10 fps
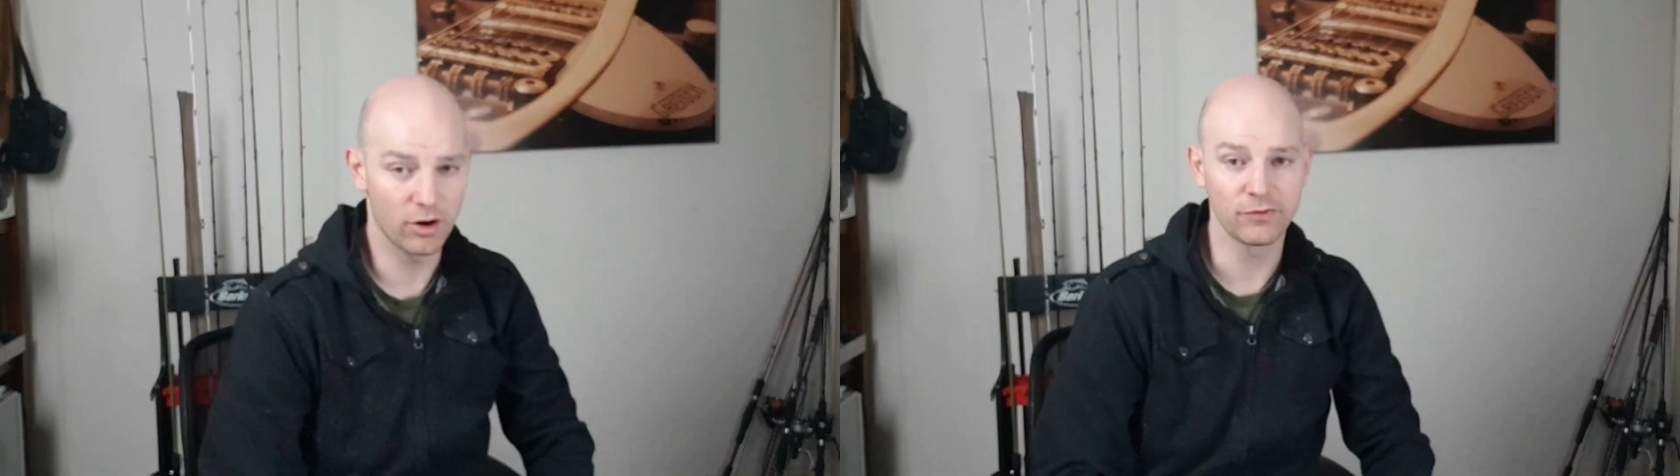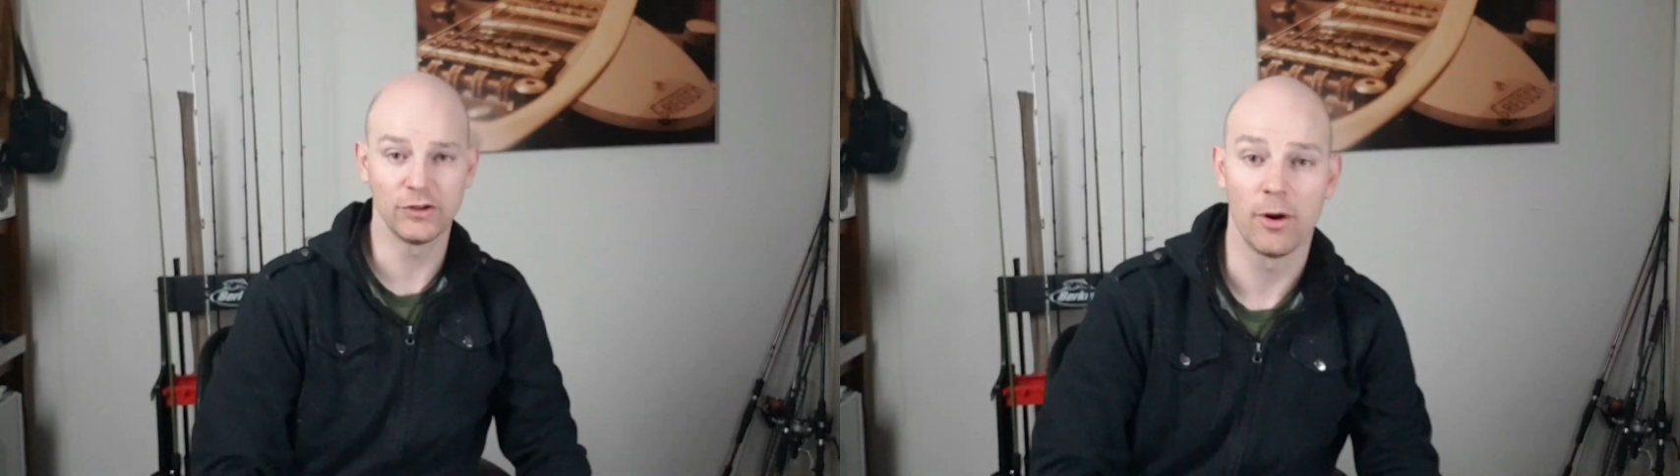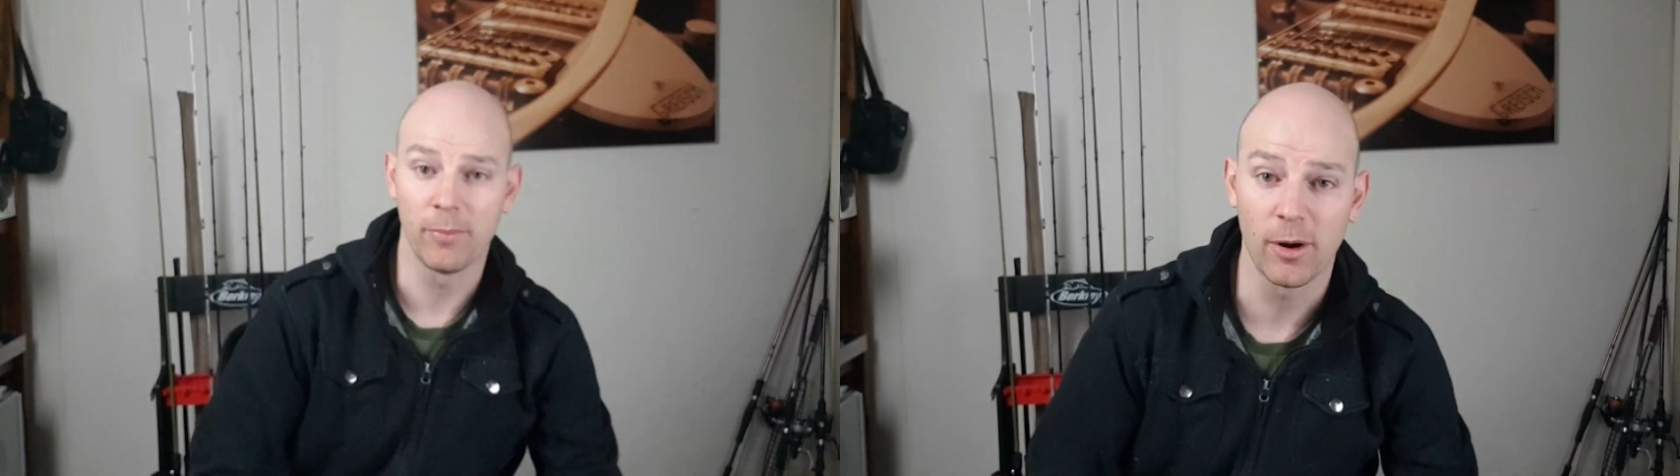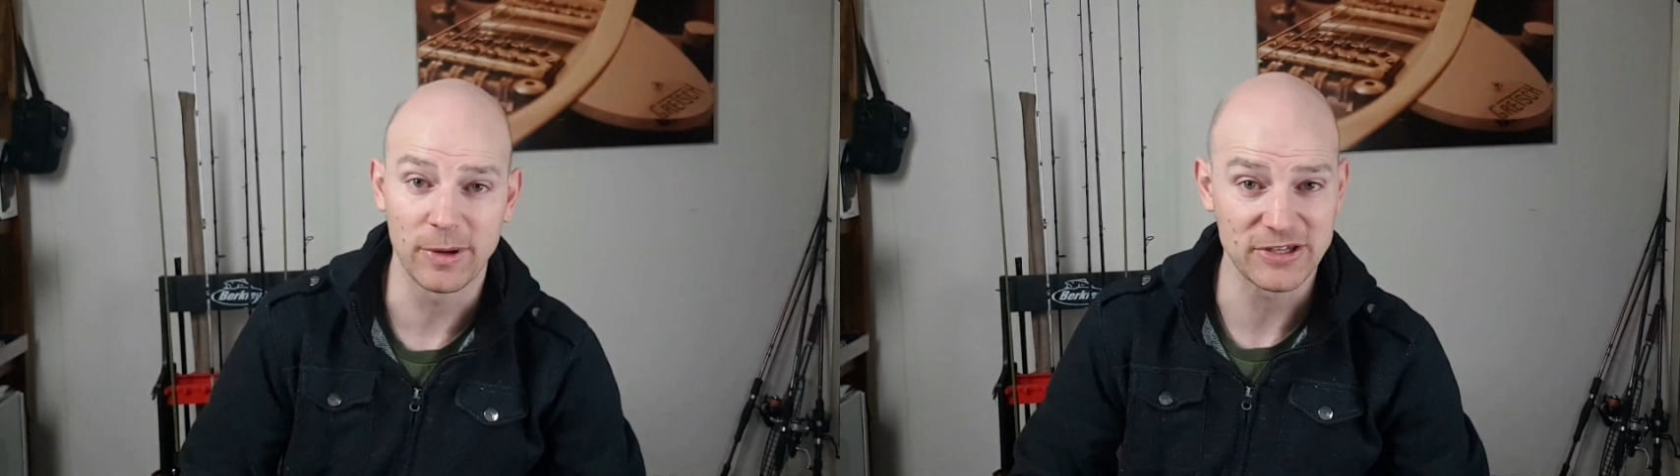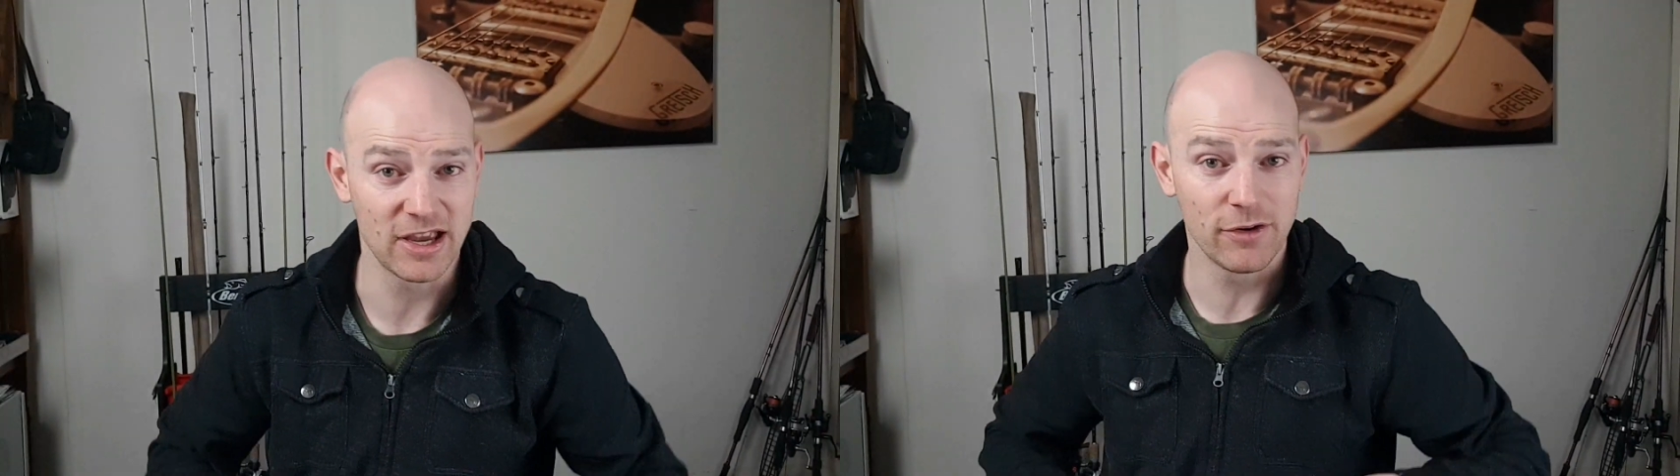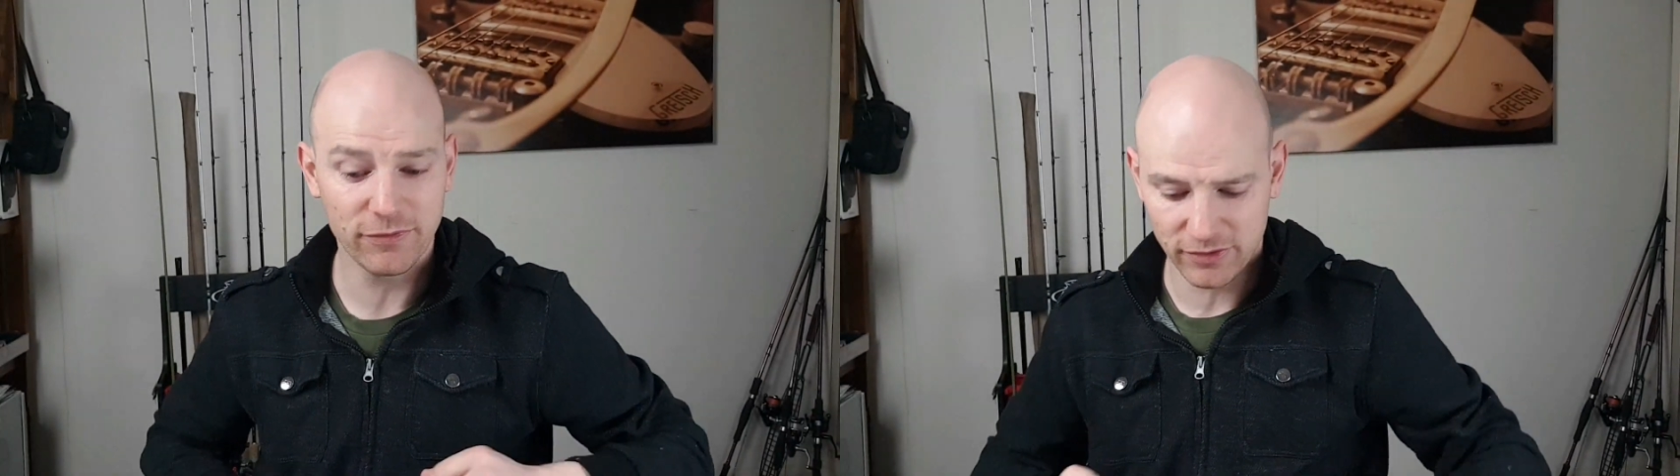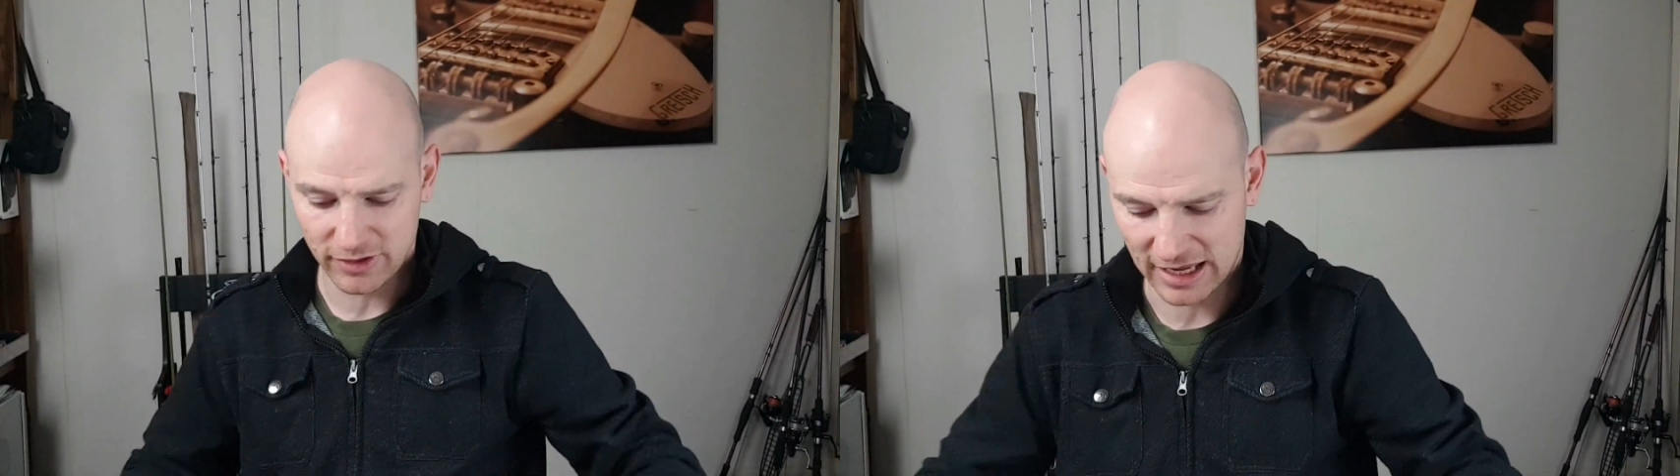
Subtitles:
often than not by myself,